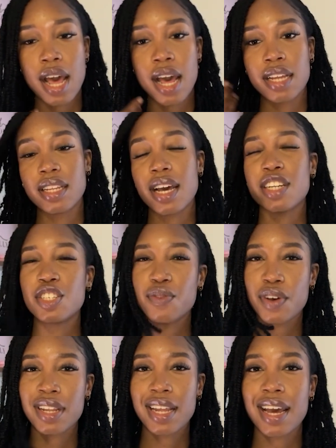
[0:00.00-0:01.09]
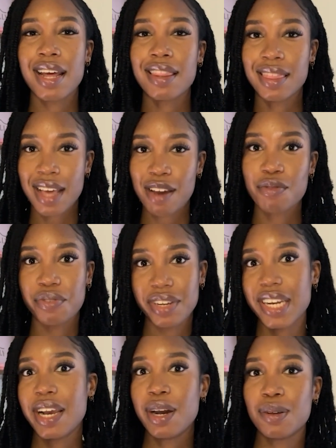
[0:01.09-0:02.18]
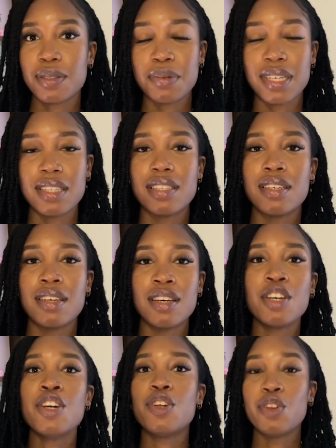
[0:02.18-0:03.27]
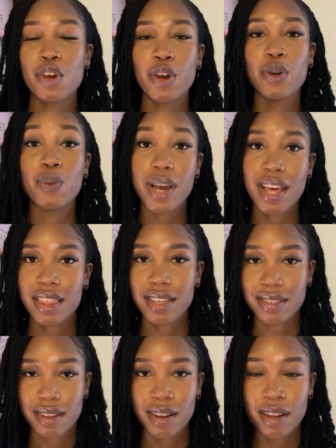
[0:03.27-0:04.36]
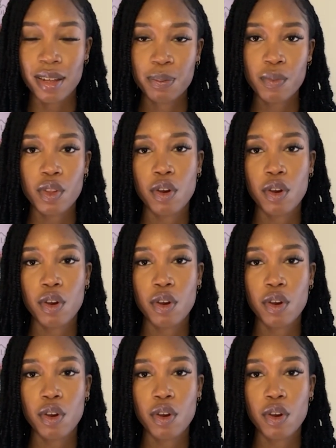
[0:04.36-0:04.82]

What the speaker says: And I just found that that really helps me to know where things are.